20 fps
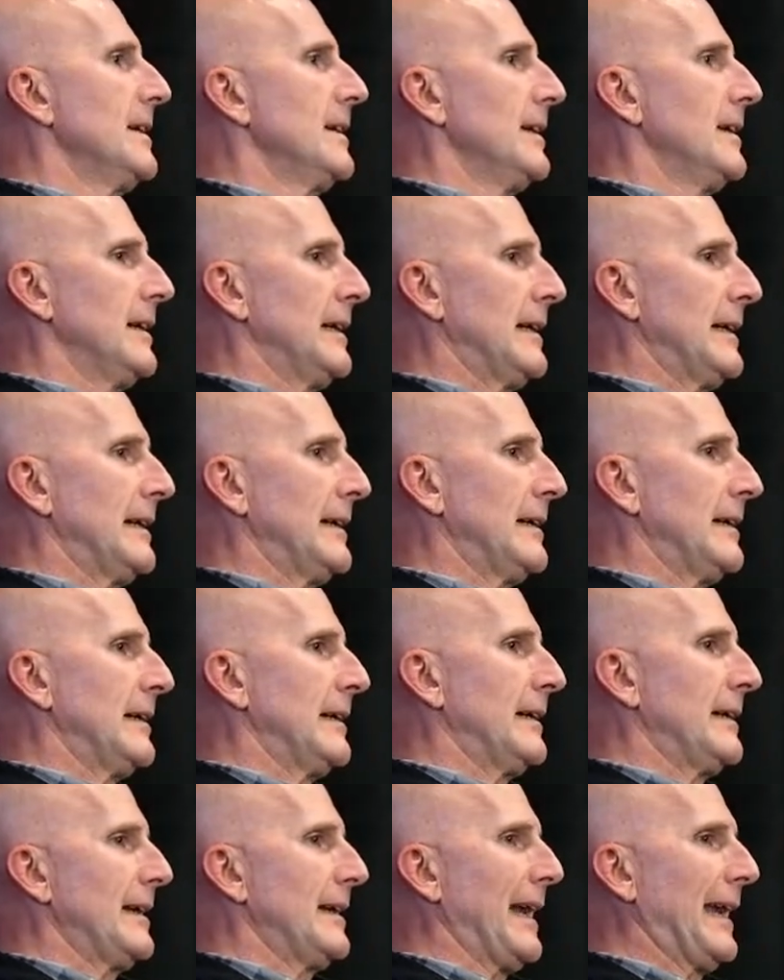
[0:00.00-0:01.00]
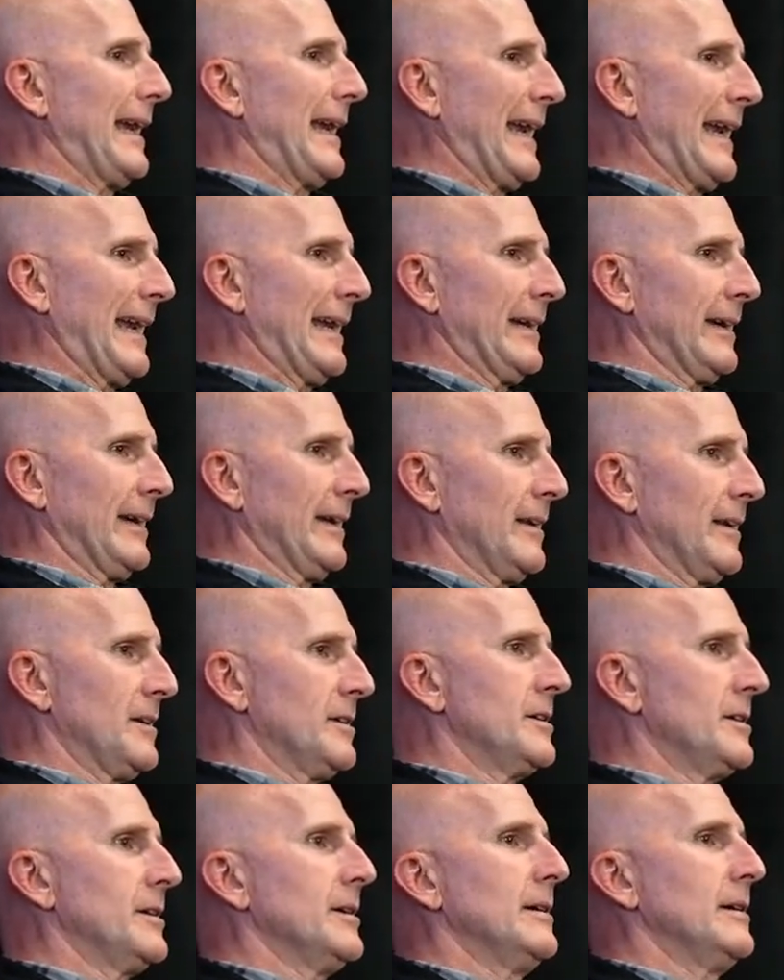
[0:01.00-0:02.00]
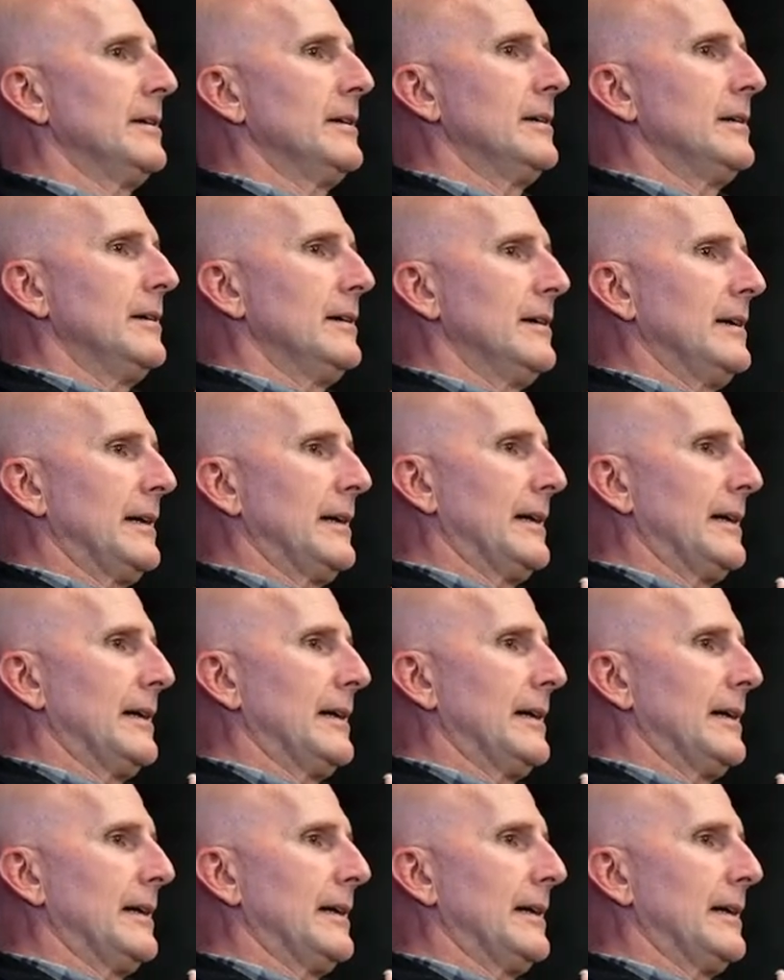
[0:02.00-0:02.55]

Uh, uh, and uh,